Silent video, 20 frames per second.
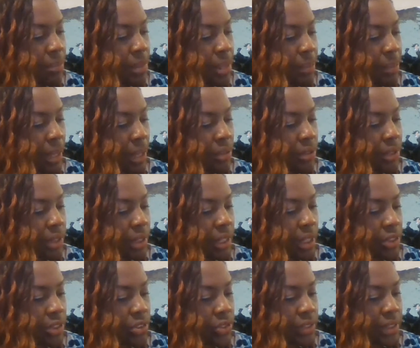about the
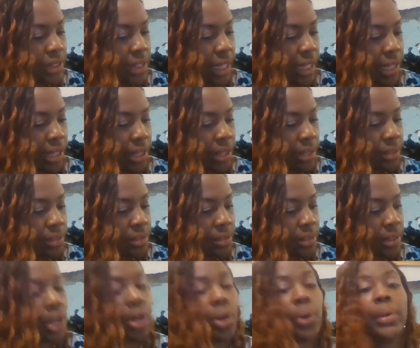country down.
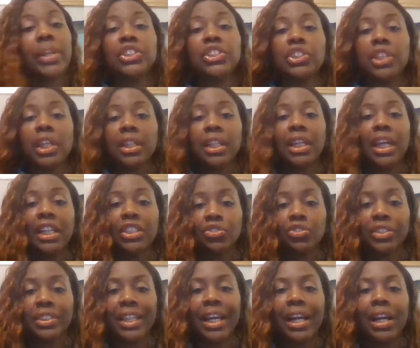Oh, he shut the
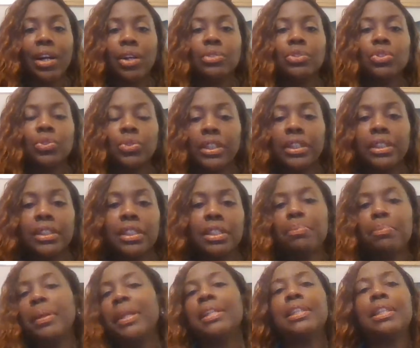country down during this
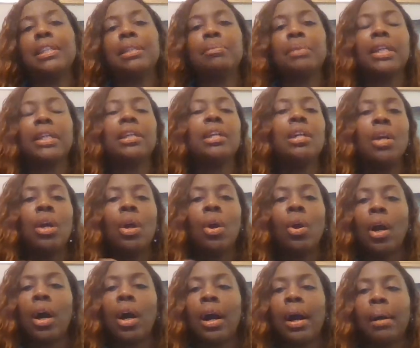pandemic,
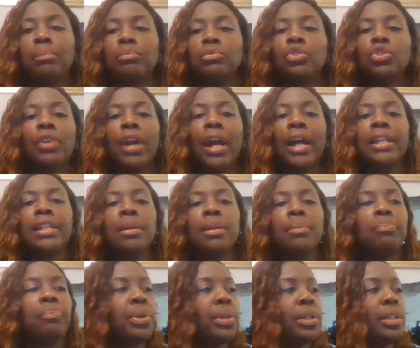trying
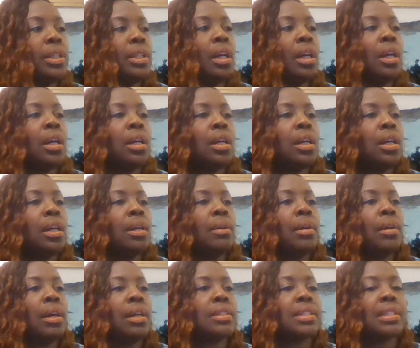to put
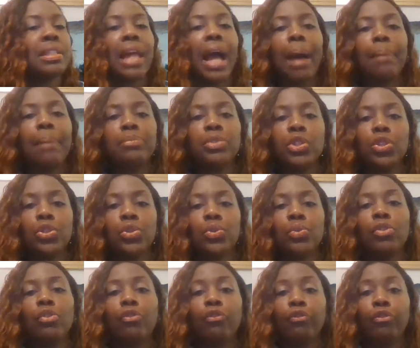a stop to
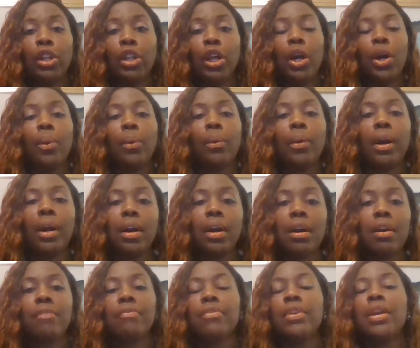the flow
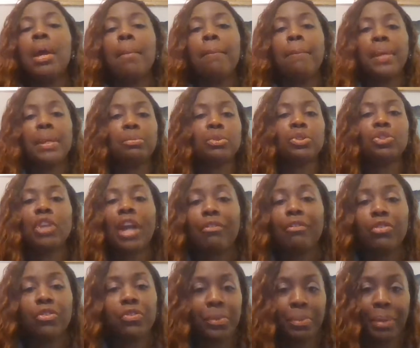of people
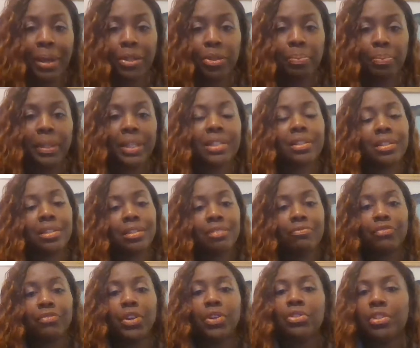traveling from other places
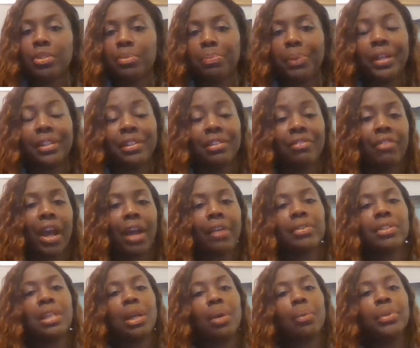and further spreading the
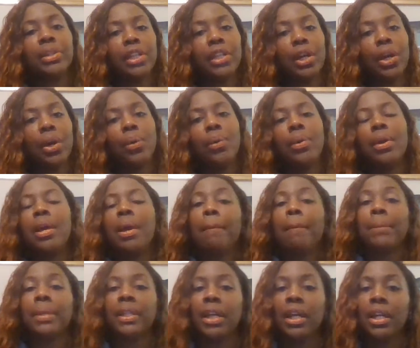virus. Now we know,
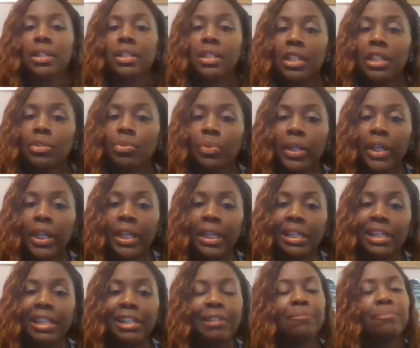because things were
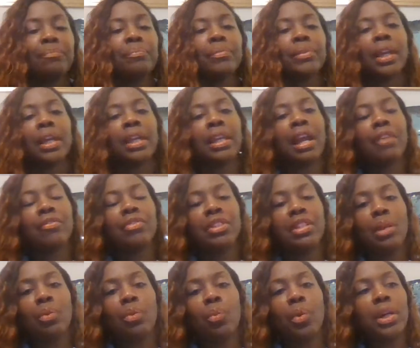hidden and
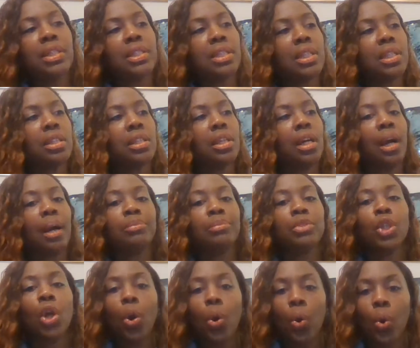everything wasn't
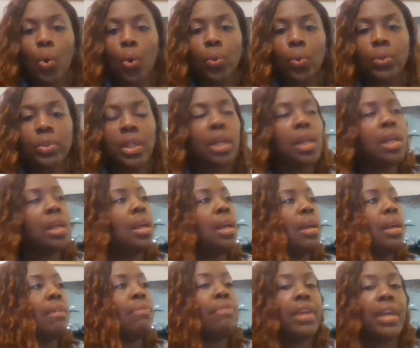told,
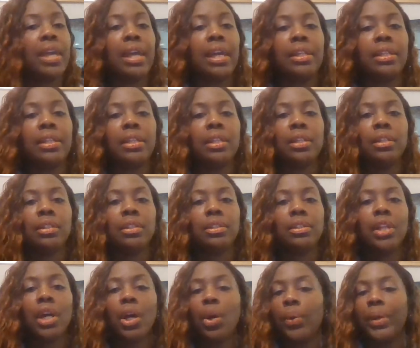then
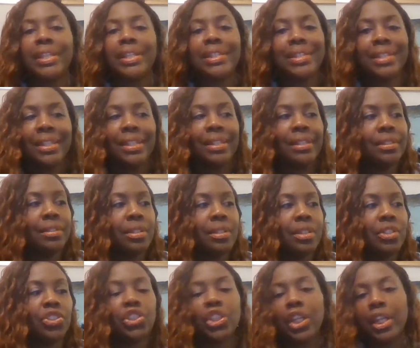no, he
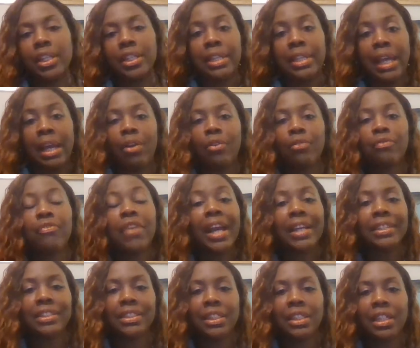didn't shut it down
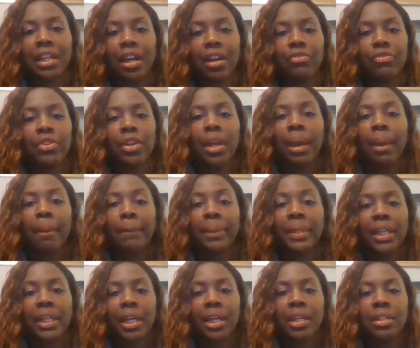fast enough.
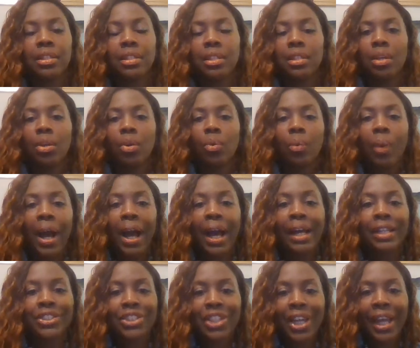Because
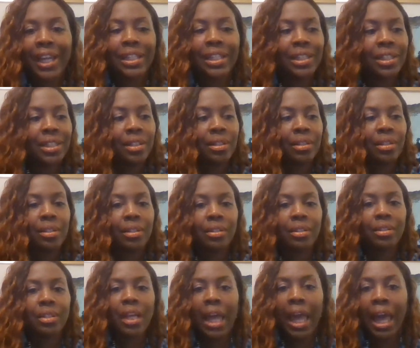why? China
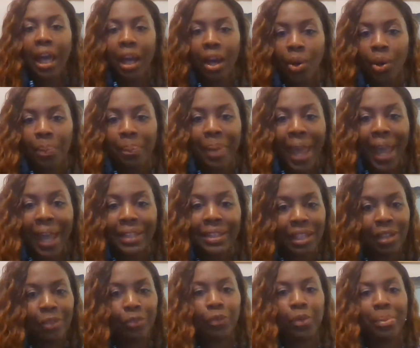held back
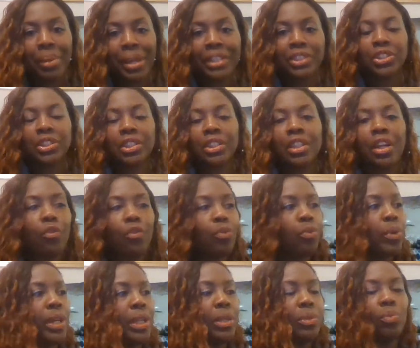the information of
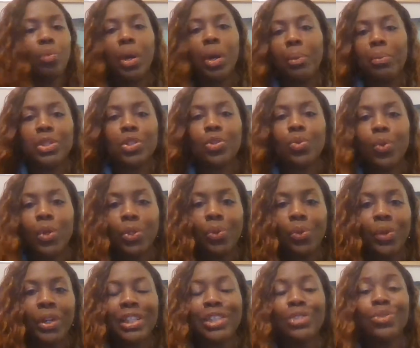what was going
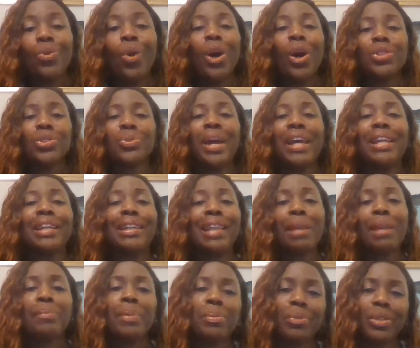on. And you also had a
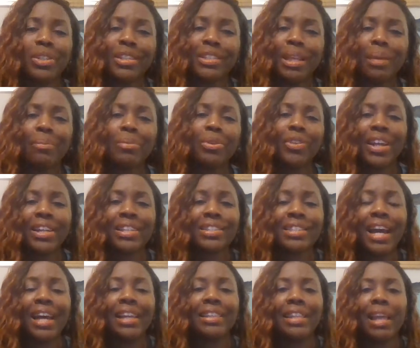lot of people on the Democratic
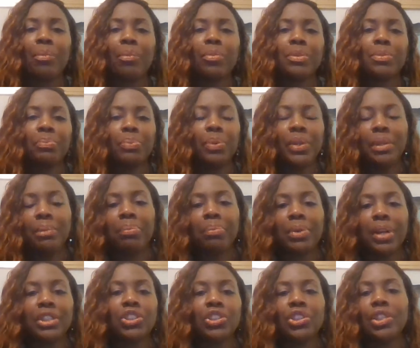side that was putting
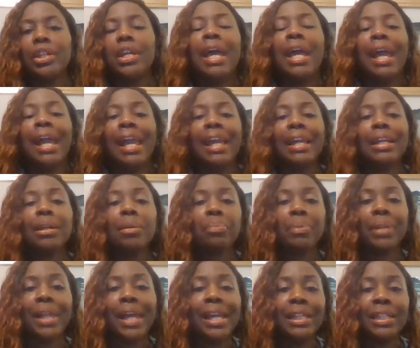pressure and
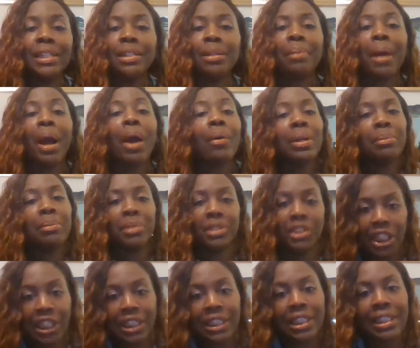complaining about him
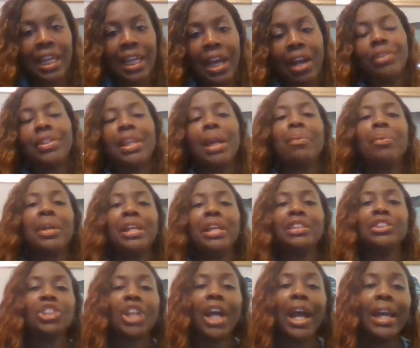shutting it down. They were in
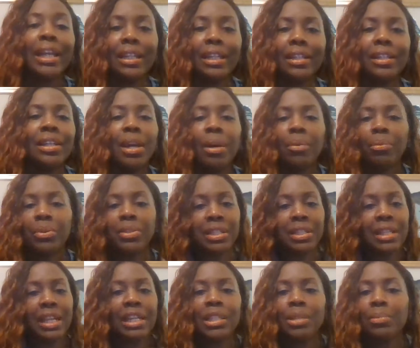China. What was it,
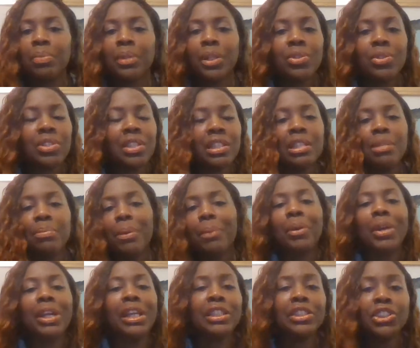Nancy Pelosi and these people
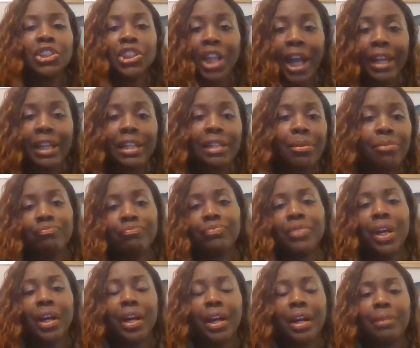were in China.
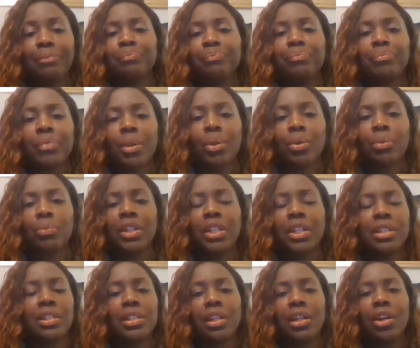What
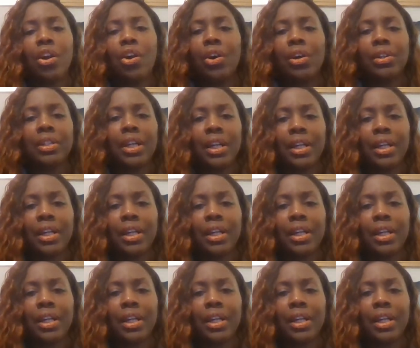is it called?